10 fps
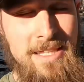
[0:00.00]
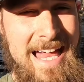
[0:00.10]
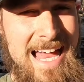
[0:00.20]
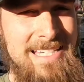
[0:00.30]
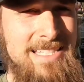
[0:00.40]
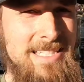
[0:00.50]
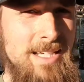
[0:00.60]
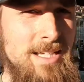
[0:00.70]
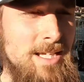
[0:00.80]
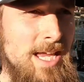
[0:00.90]
the last,
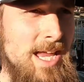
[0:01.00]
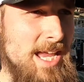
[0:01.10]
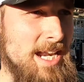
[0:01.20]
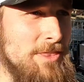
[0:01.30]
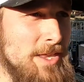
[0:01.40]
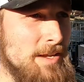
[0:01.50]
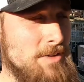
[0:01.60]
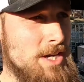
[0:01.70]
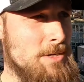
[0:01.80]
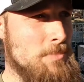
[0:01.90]
and I think
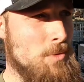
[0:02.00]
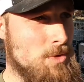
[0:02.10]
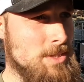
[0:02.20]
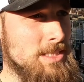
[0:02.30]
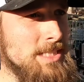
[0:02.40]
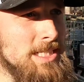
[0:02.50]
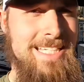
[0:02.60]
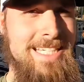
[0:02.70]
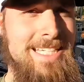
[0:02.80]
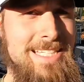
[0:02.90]
very important, is
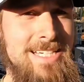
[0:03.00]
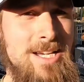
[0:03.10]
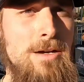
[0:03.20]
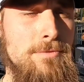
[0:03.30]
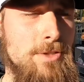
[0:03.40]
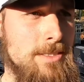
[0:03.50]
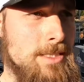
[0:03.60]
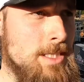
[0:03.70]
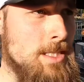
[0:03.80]
ease and comfort.